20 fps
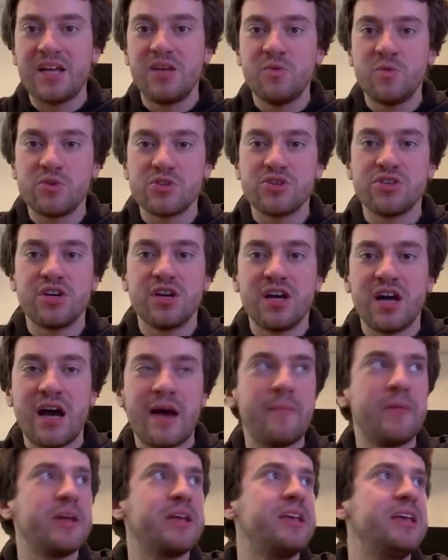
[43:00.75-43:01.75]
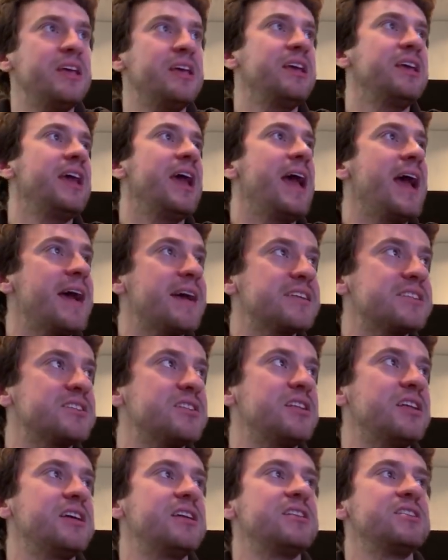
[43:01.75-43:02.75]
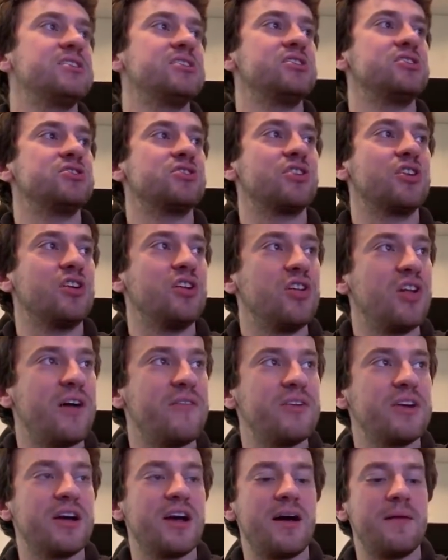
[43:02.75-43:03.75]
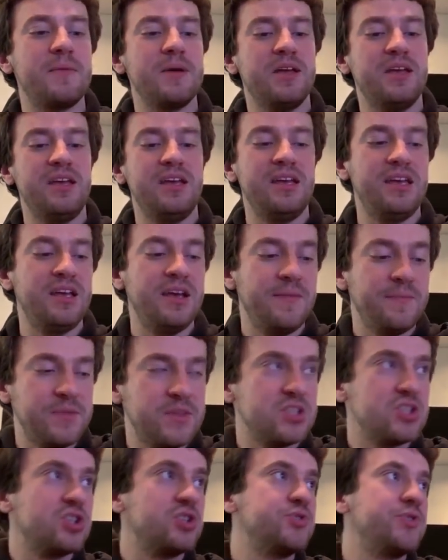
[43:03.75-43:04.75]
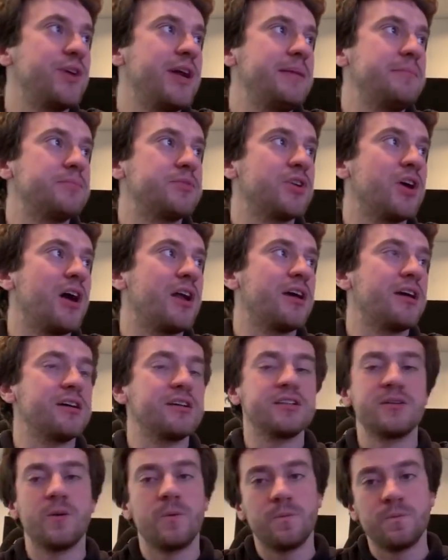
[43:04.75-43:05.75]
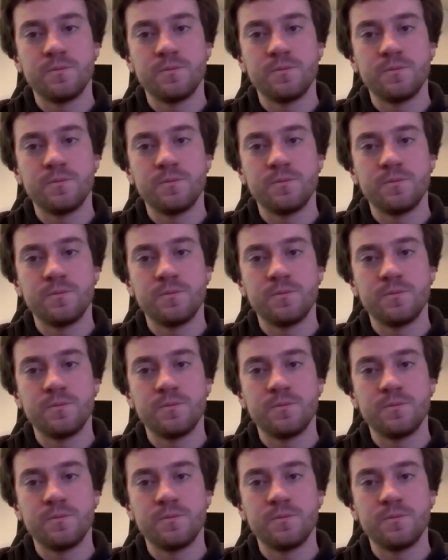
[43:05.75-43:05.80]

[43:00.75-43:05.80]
You ordered a comma key. Excellent. You're gonna love a comma key. It's a great product.